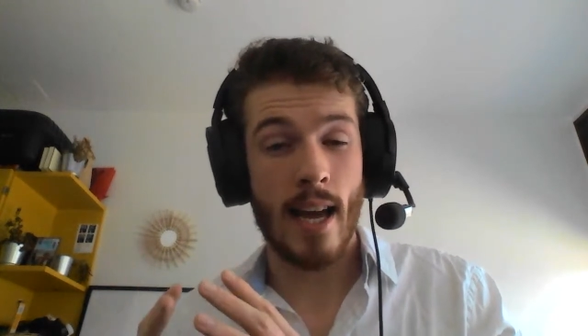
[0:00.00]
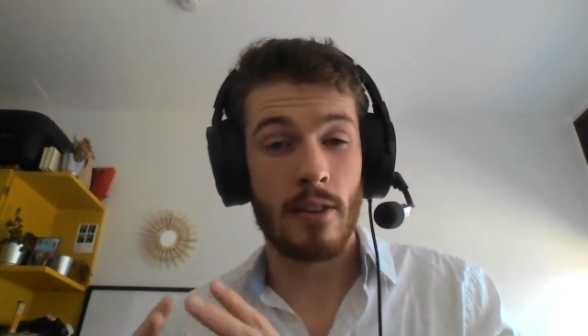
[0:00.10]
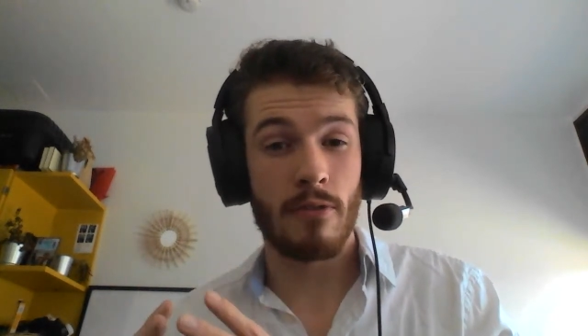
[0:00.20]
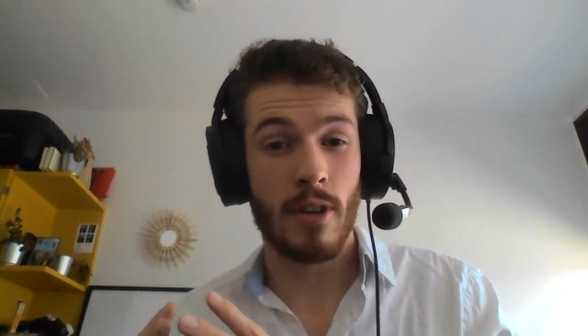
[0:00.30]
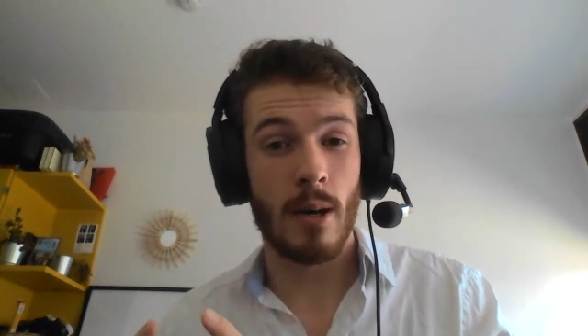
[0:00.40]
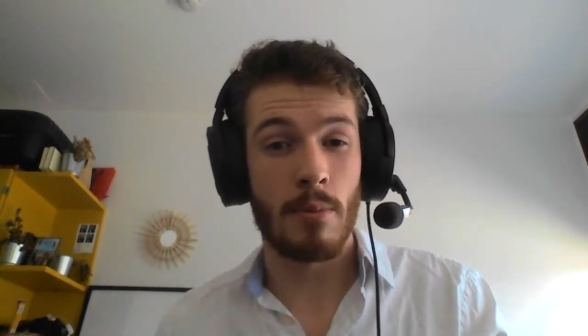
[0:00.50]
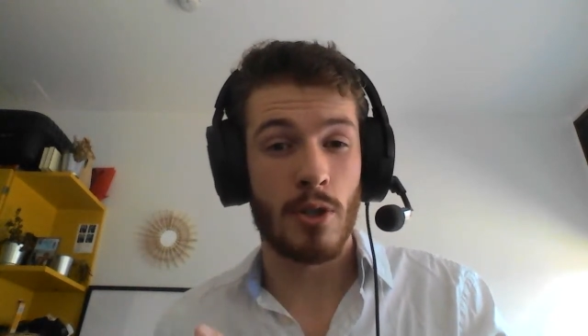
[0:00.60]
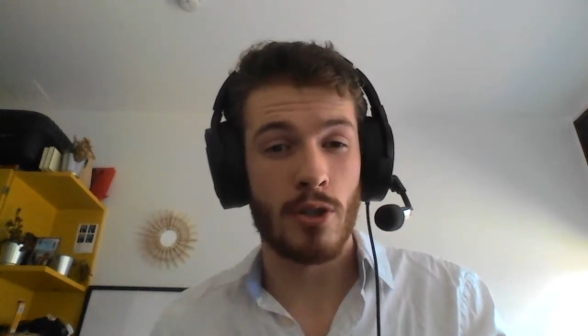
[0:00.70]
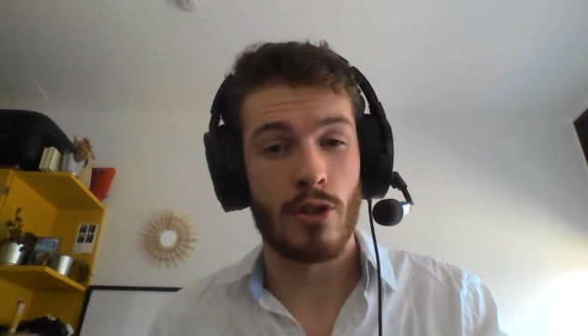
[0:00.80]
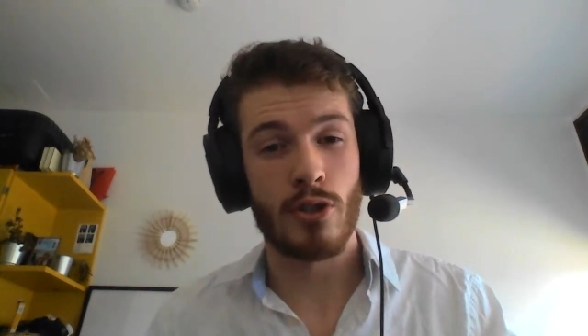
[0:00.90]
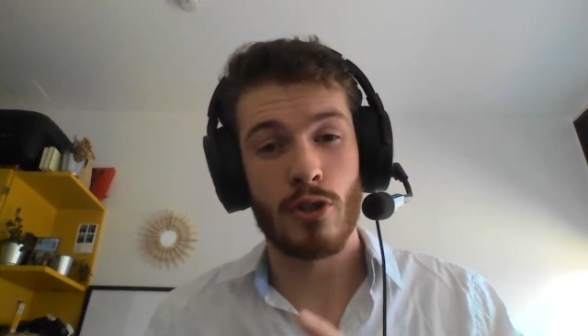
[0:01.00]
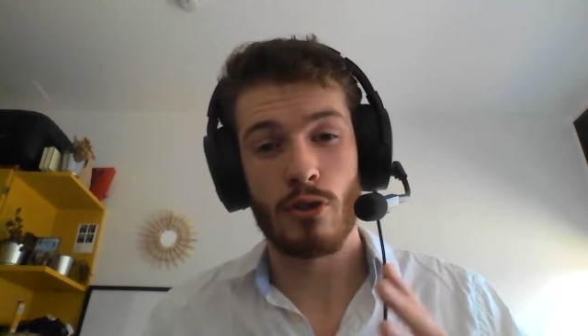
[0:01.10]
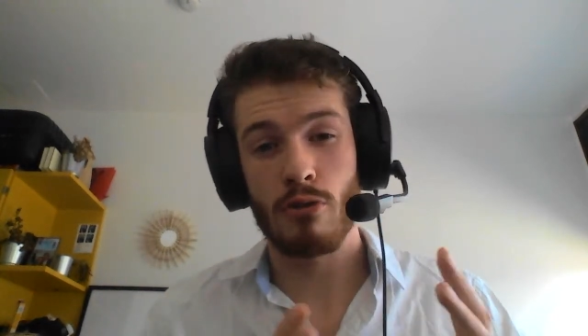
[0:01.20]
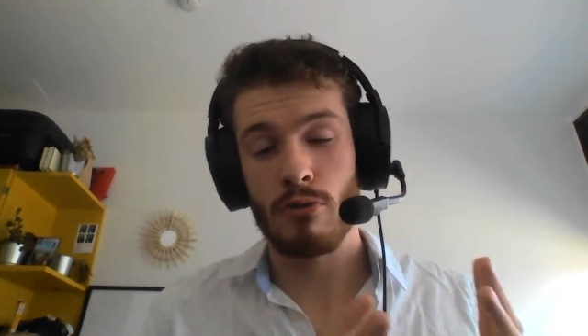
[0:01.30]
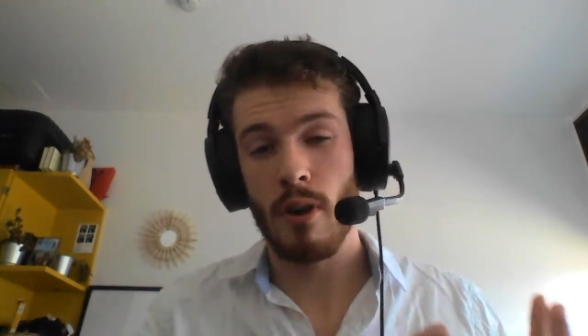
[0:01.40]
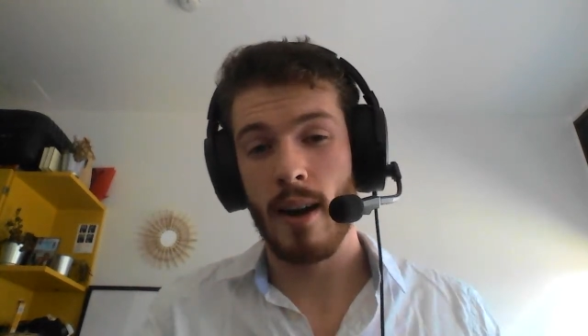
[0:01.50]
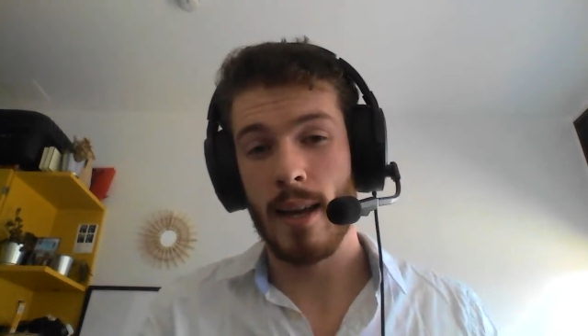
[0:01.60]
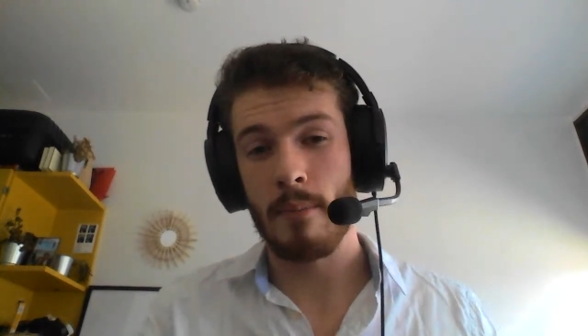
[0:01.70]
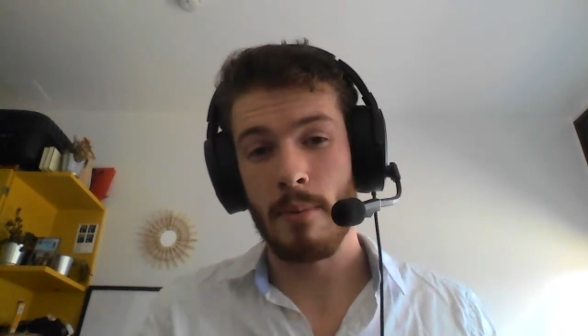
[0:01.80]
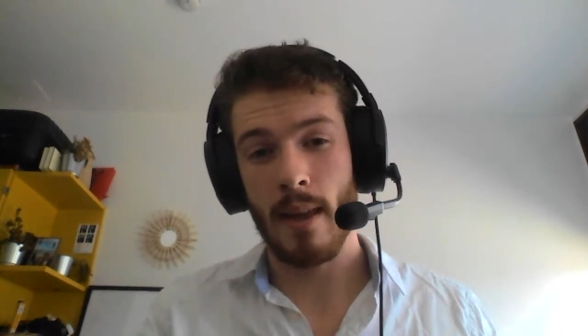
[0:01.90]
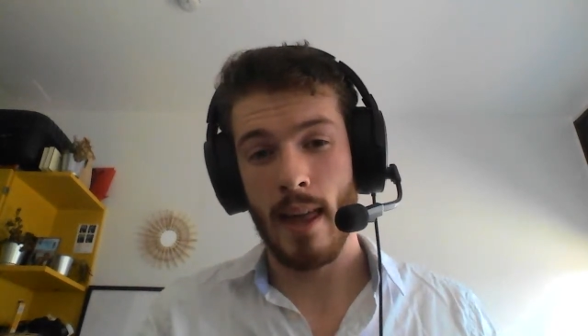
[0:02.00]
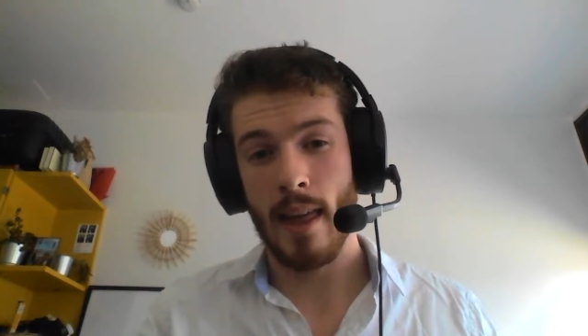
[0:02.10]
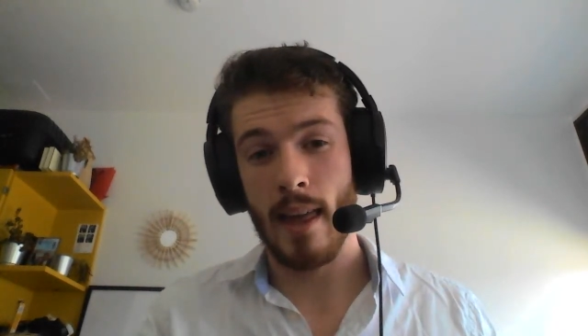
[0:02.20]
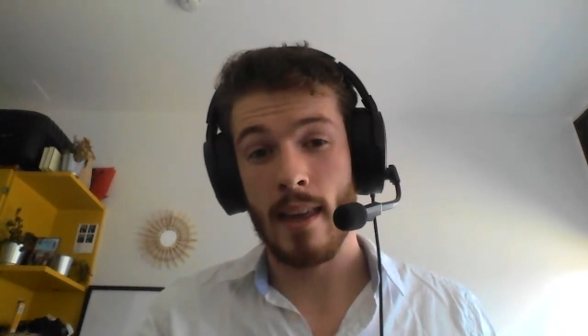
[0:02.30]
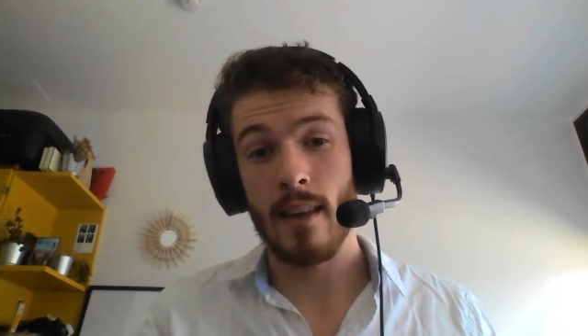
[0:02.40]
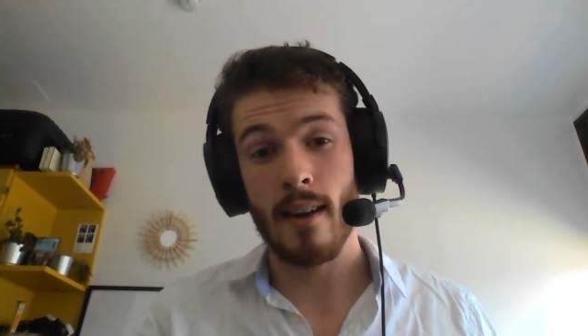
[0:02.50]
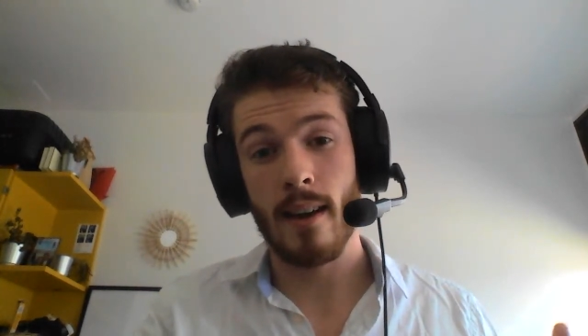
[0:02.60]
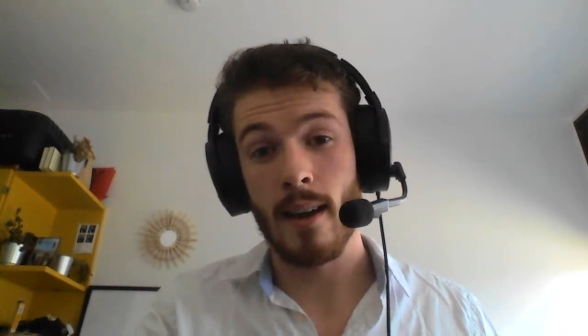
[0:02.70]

adverb to describe a